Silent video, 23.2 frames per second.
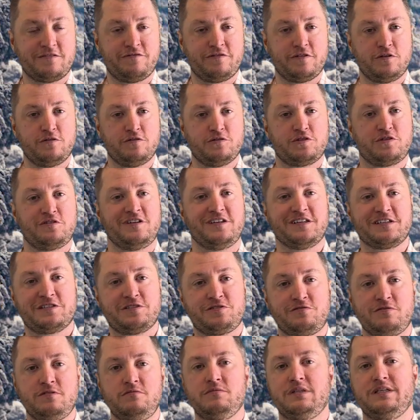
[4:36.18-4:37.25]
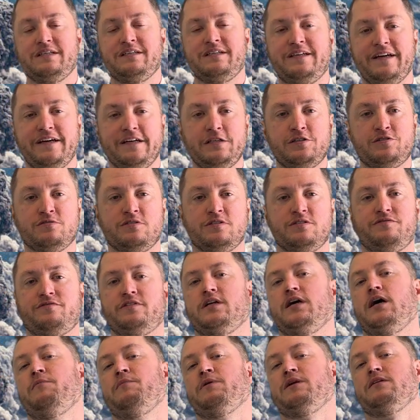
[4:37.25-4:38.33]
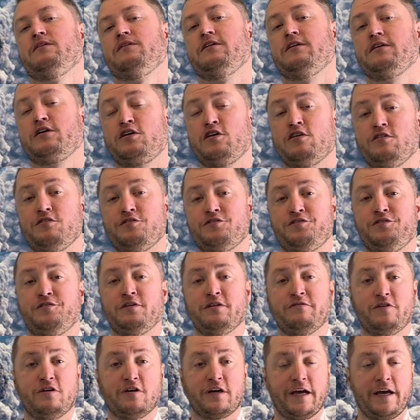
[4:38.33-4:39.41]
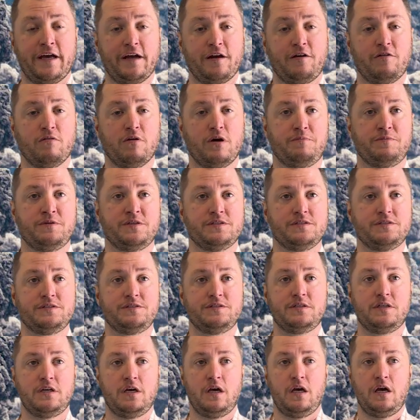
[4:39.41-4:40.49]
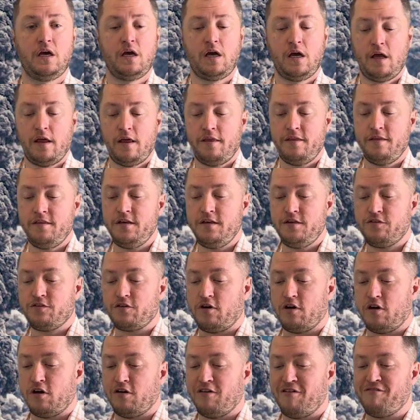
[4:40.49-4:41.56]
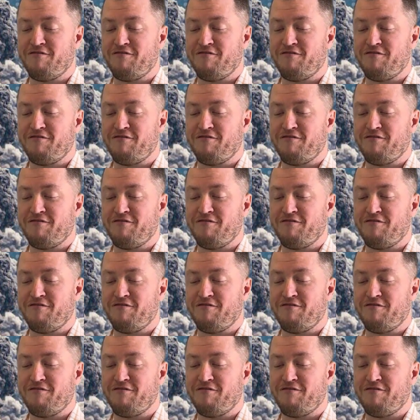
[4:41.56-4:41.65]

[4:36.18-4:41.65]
flows are an extremely dangerous phenomenon that occurs during volcanic eruptions. These are